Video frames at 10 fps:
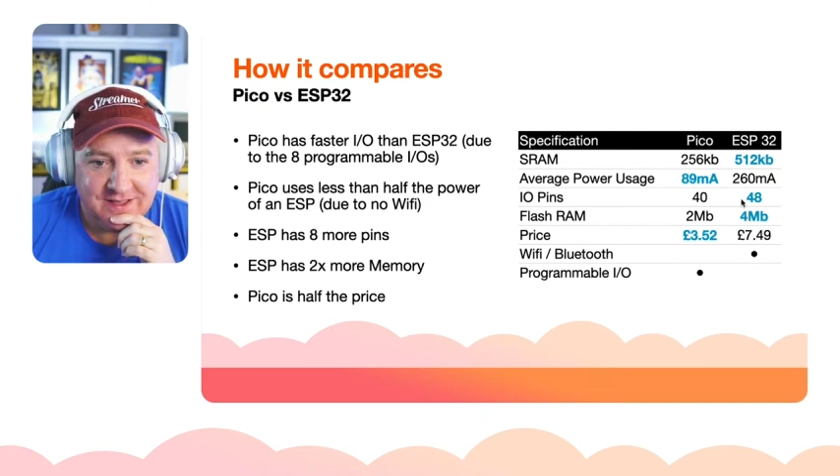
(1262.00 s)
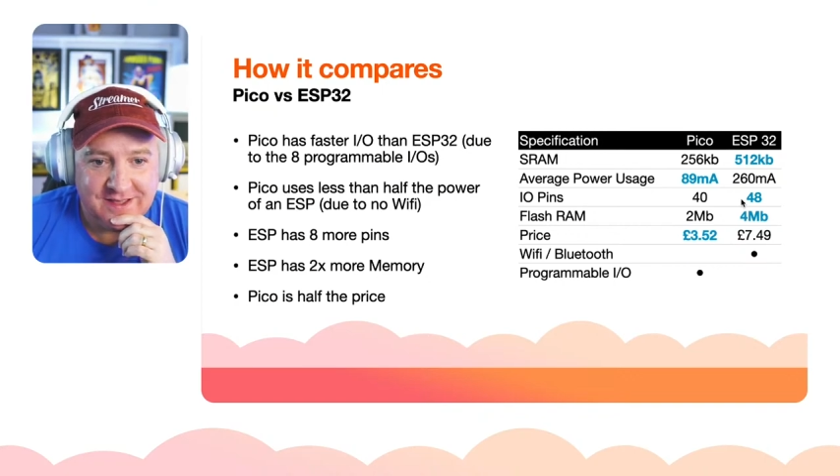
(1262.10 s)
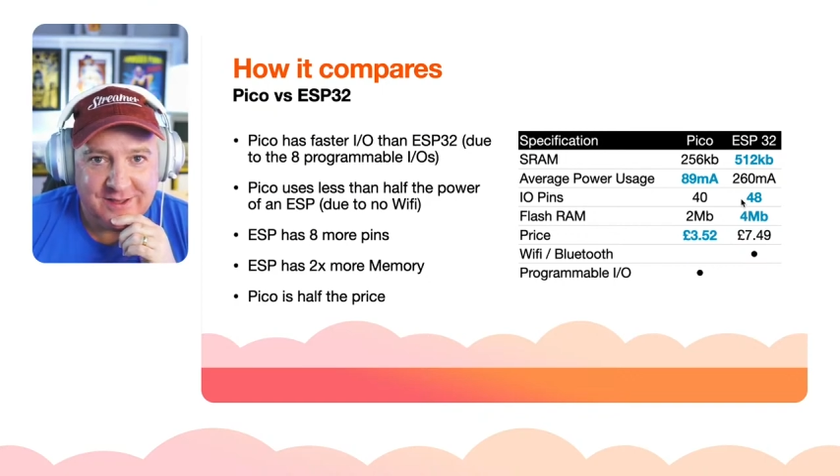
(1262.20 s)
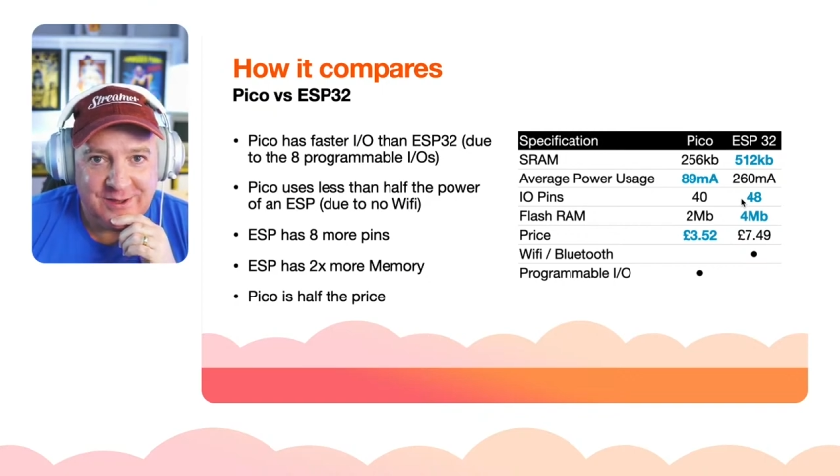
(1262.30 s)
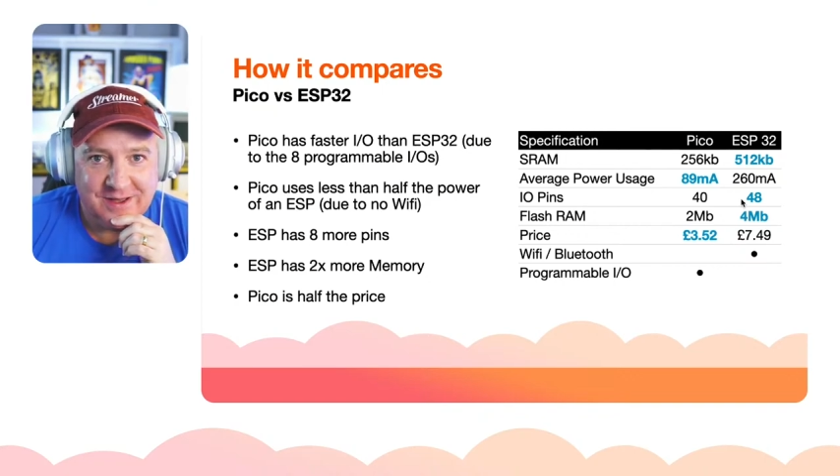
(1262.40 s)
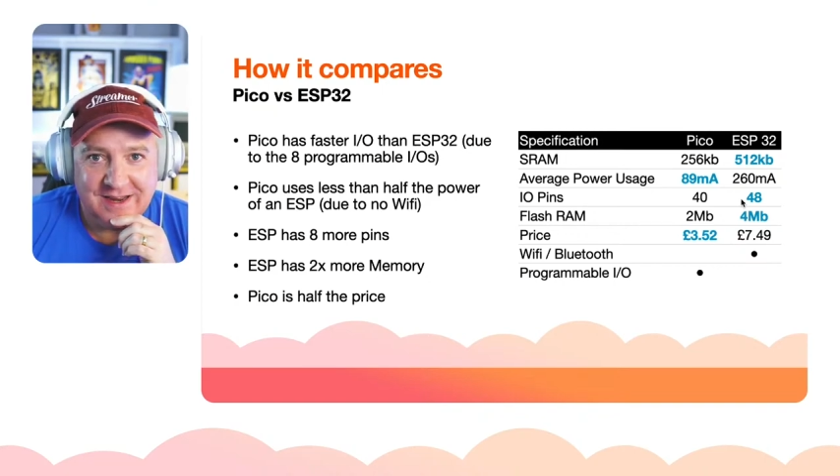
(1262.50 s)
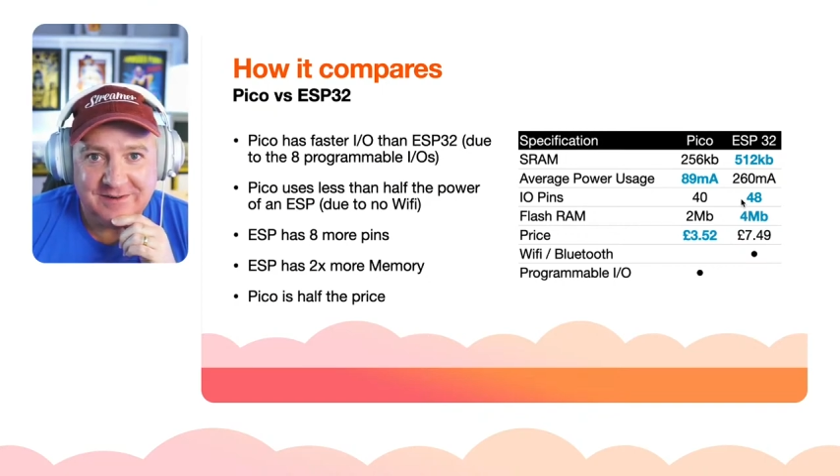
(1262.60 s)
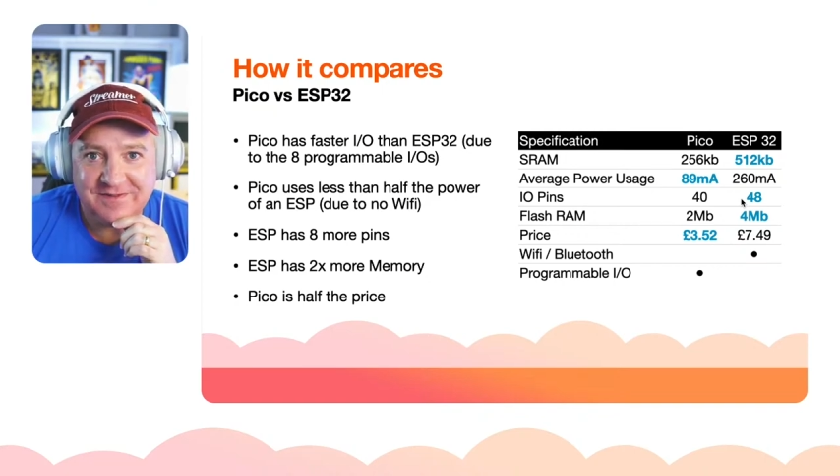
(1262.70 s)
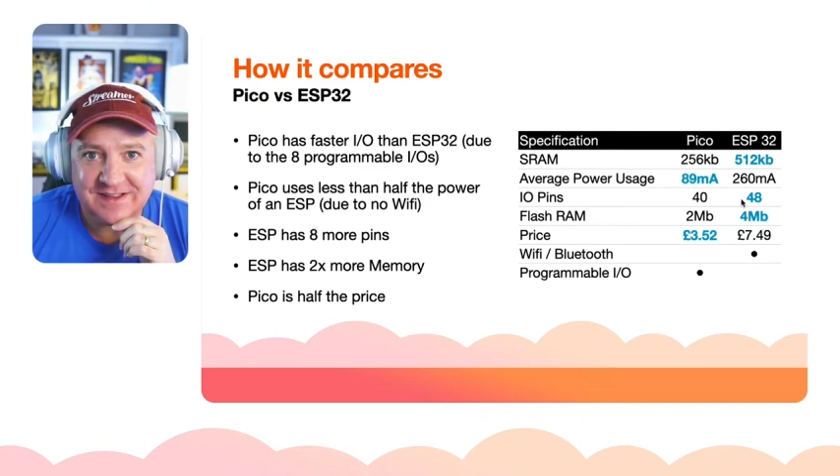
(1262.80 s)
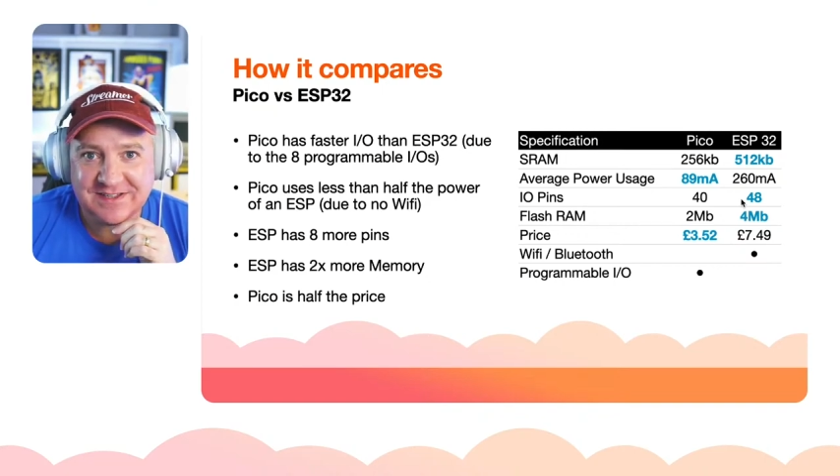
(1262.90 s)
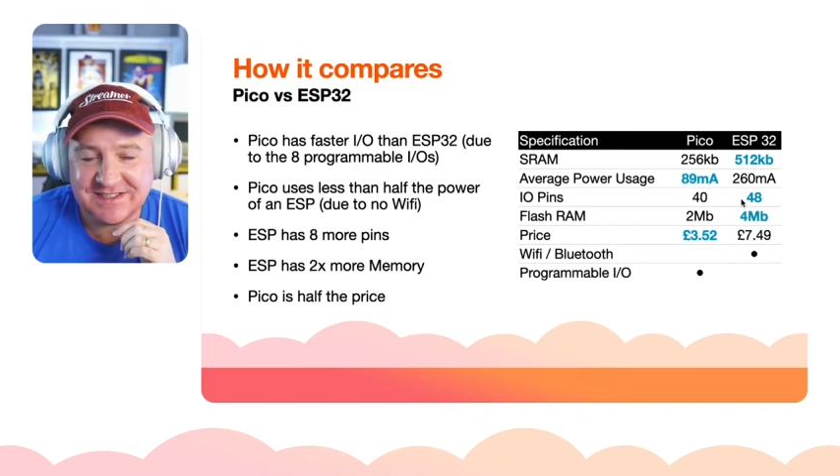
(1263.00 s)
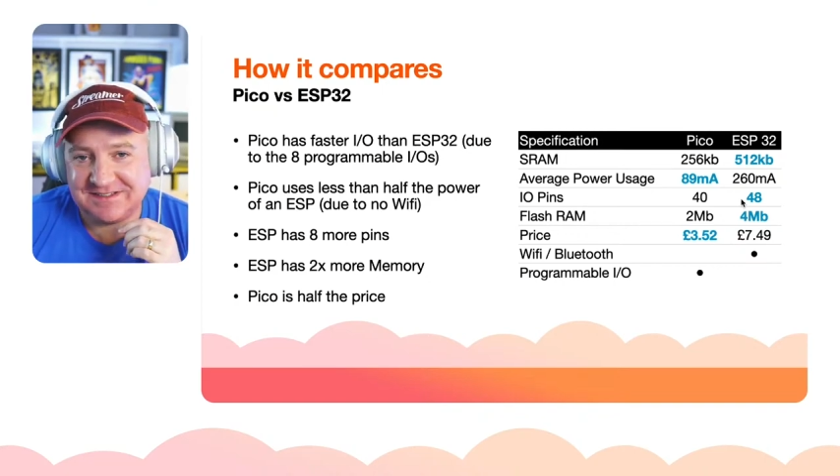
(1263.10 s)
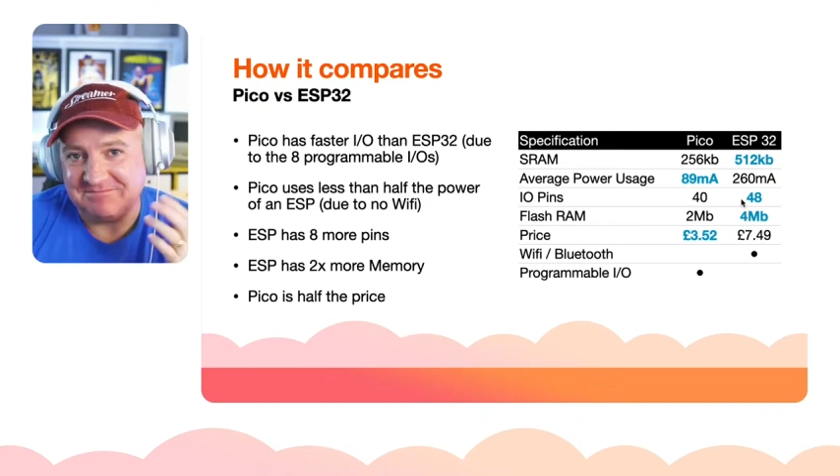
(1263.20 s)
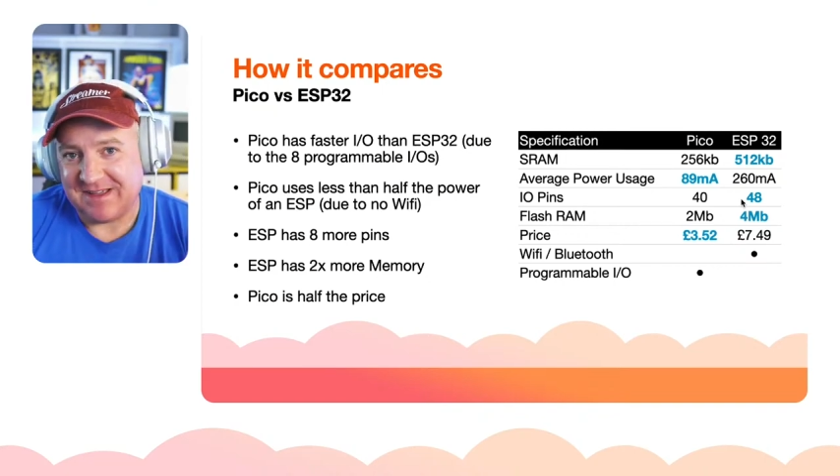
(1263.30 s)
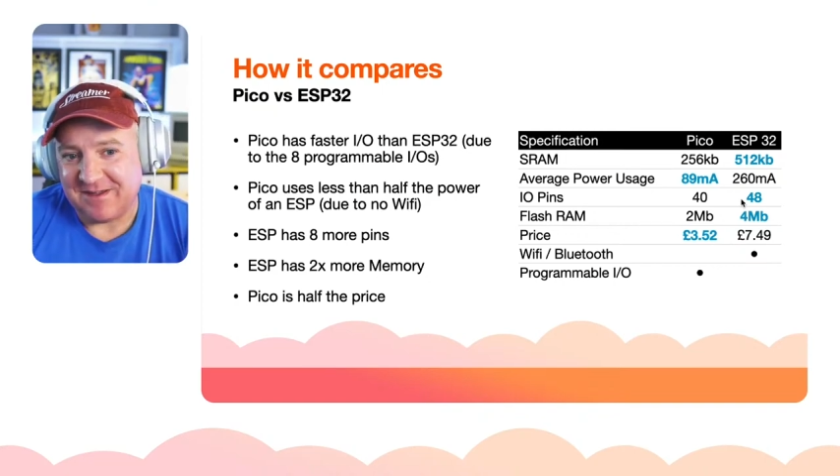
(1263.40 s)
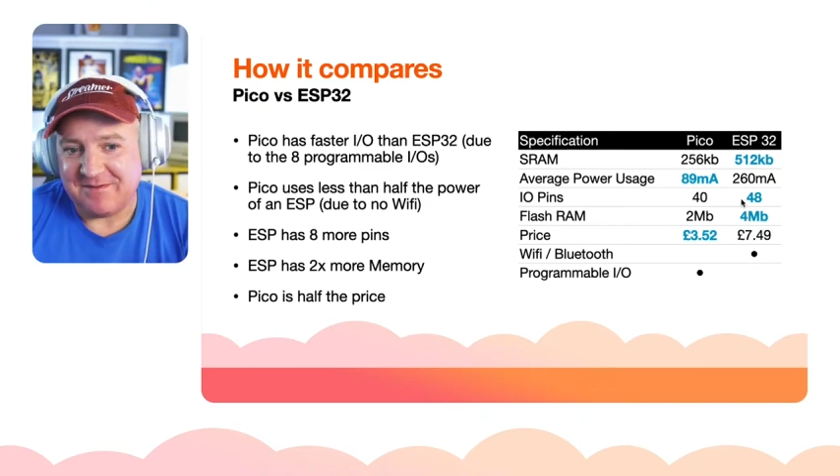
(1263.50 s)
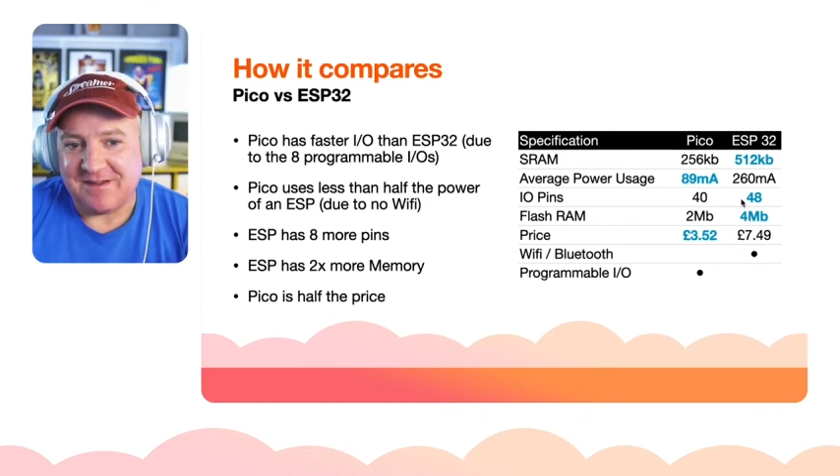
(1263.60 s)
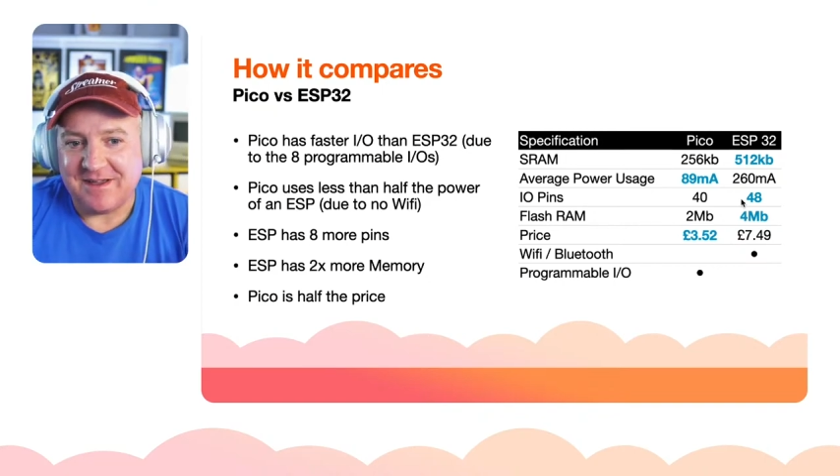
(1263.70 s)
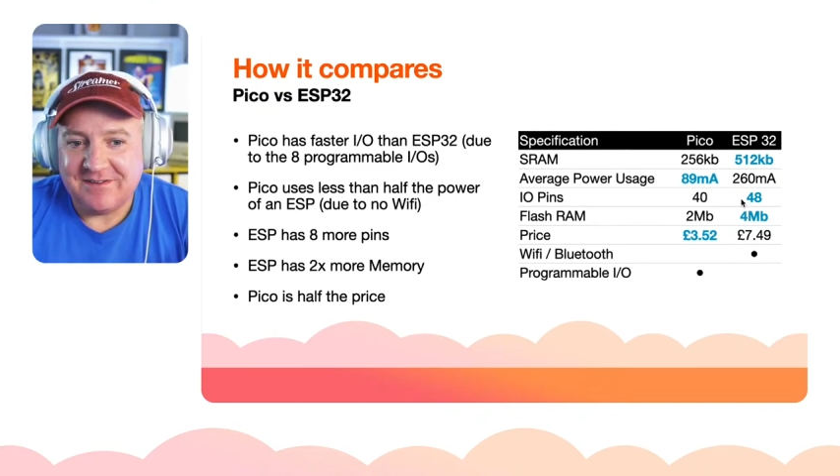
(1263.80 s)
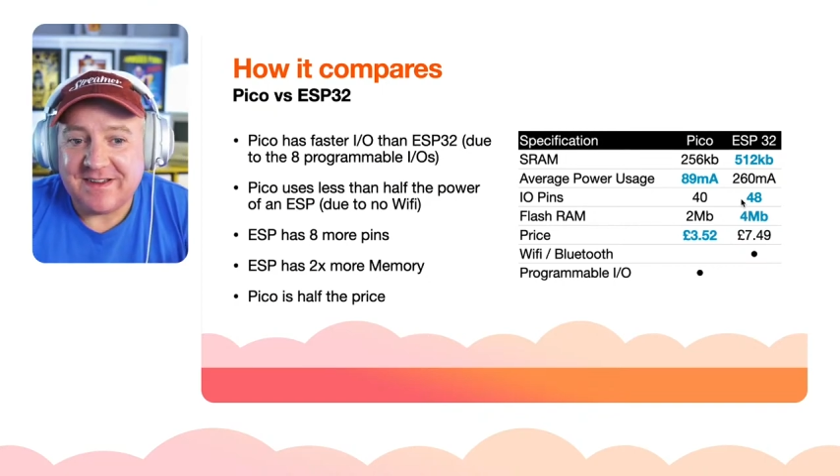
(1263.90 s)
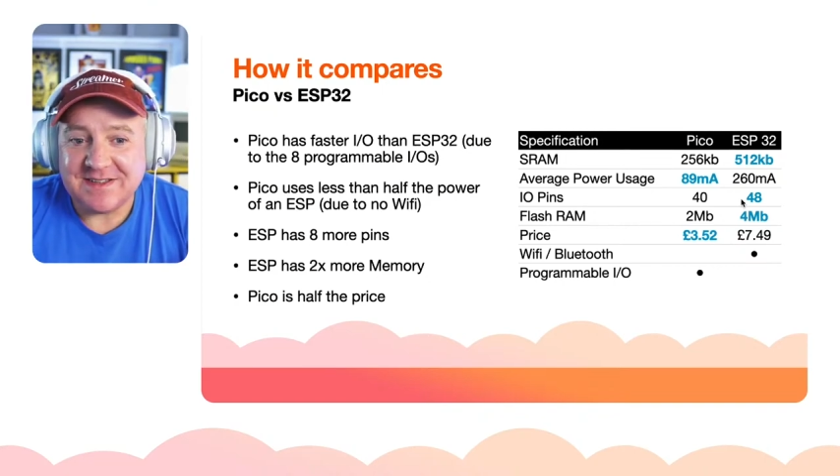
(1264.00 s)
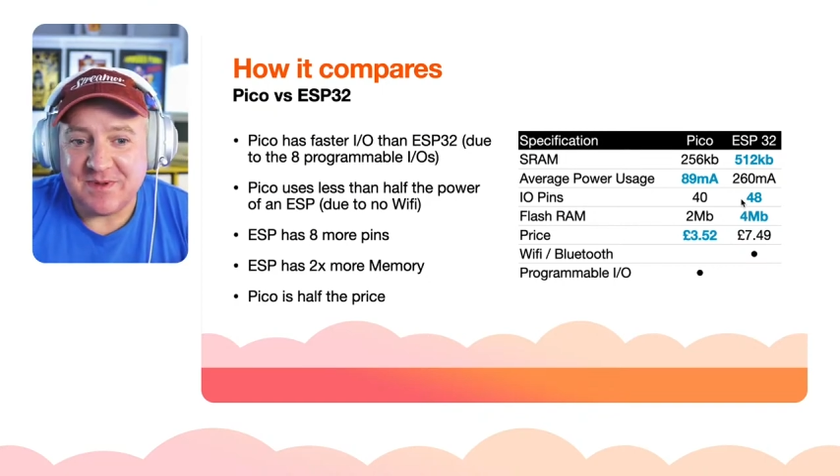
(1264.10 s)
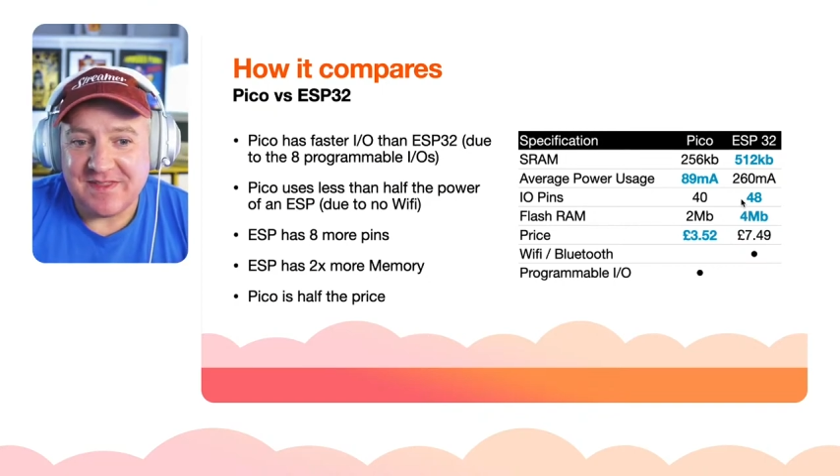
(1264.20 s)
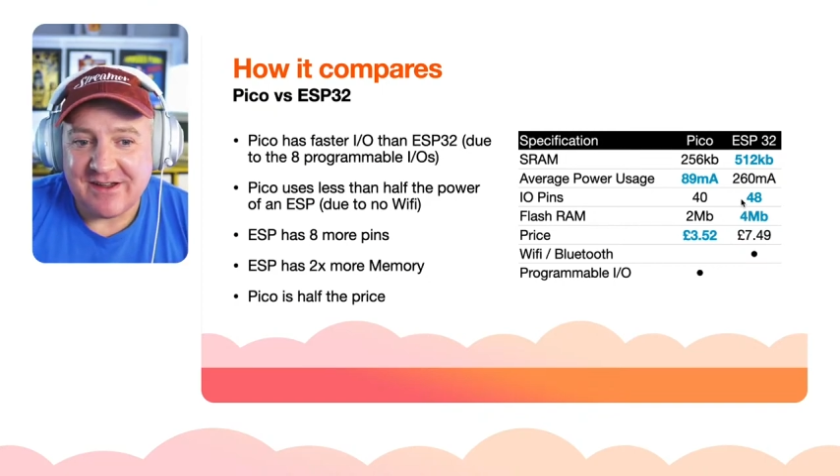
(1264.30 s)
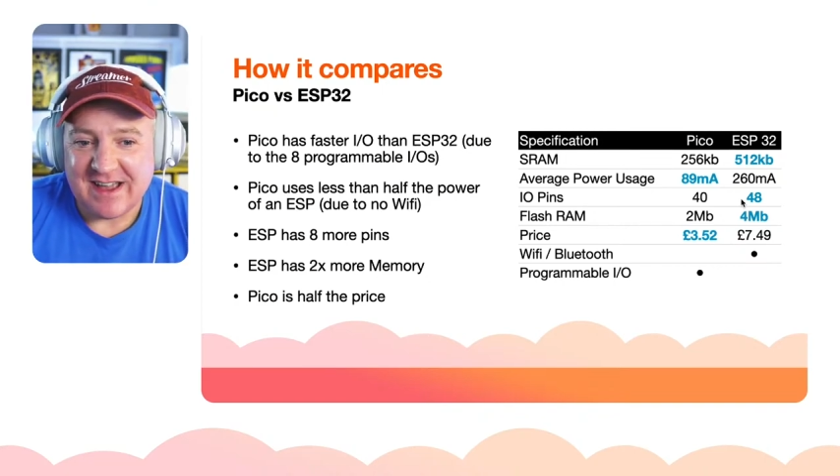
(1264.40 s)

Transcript: an advancement there.